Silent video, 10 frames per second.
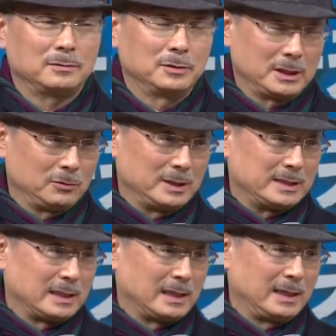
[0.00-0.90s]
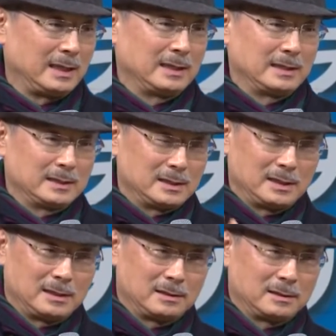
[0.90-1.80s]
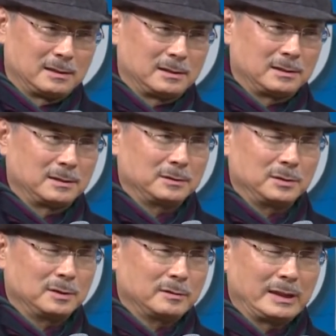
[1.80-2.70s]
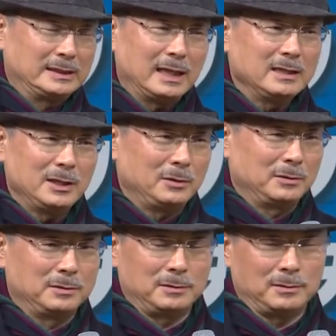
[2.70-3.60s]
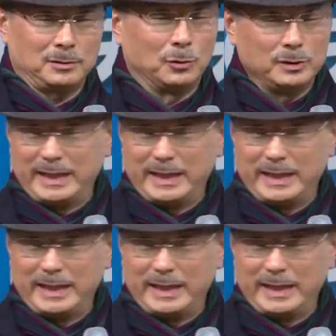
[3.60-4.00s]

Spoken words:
But getting there, it was a slow process.